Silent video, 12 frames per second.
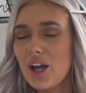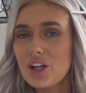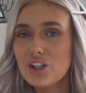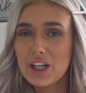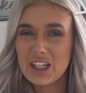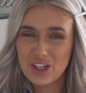
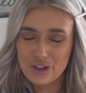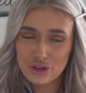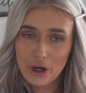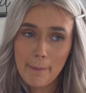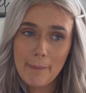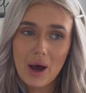He does
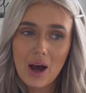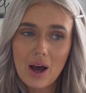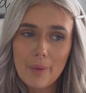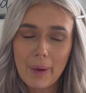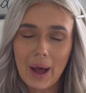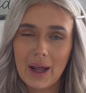jump
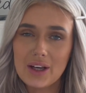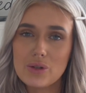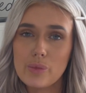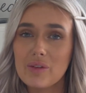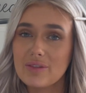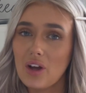up and
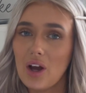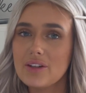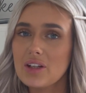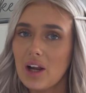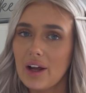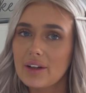we've started
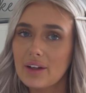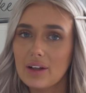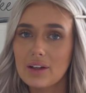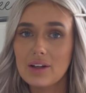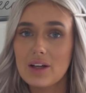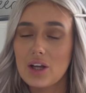to like
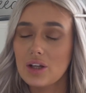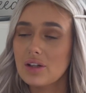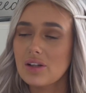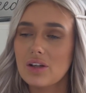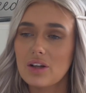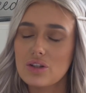
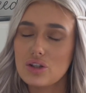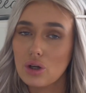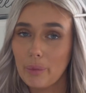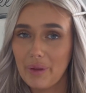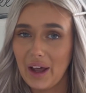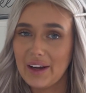
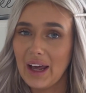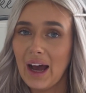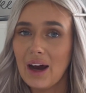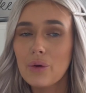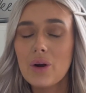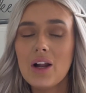stop that
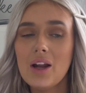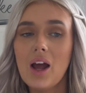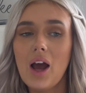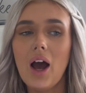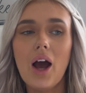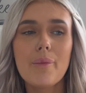now.
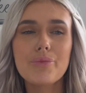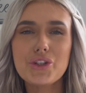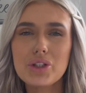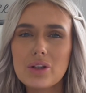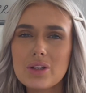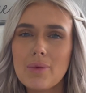Just
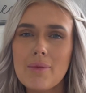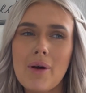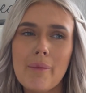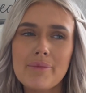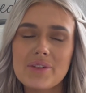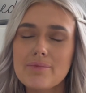because my
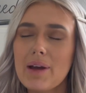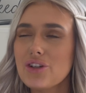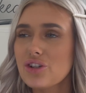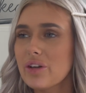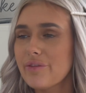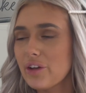mum's
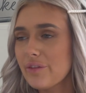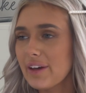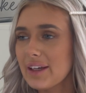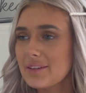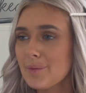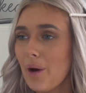mentioned a few
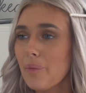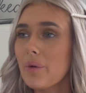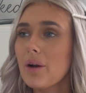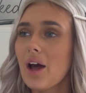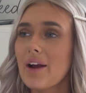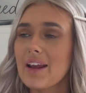things about
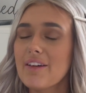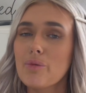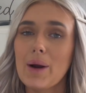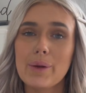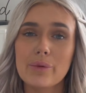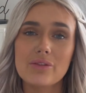like if
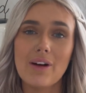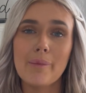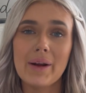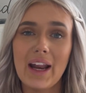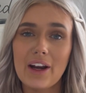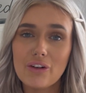Welly was around my
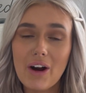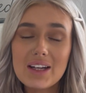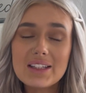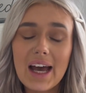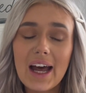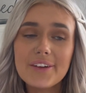nan and
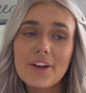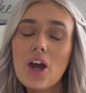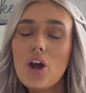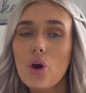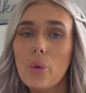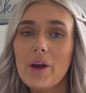granddad,
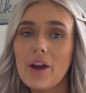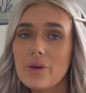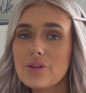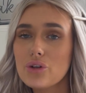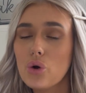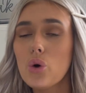we're
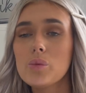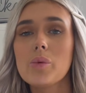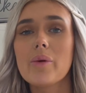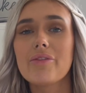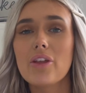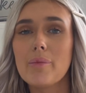going to Cornwall
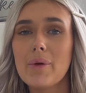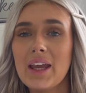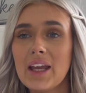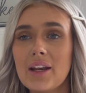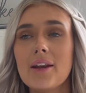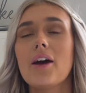with them
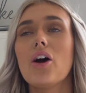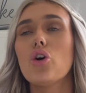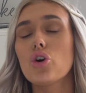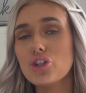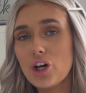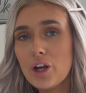in
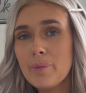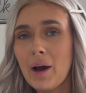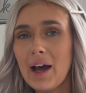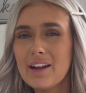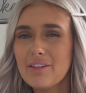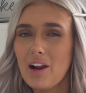October.
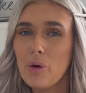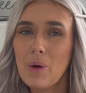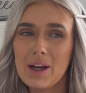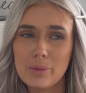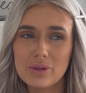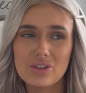And if like
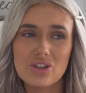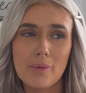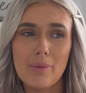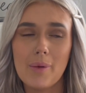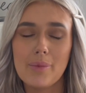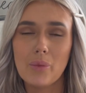Welly was to jump
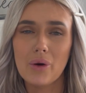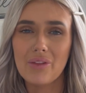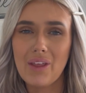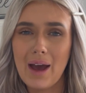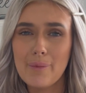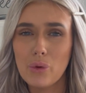up at one of
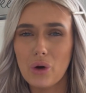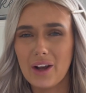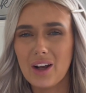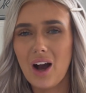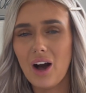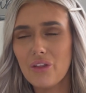them or like
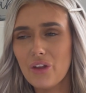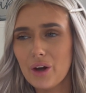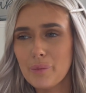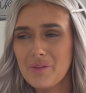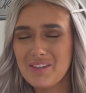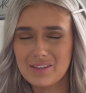cut them
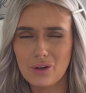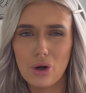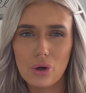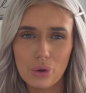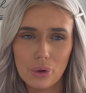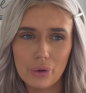with his
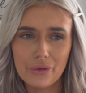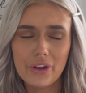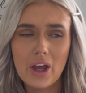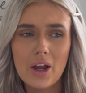claws,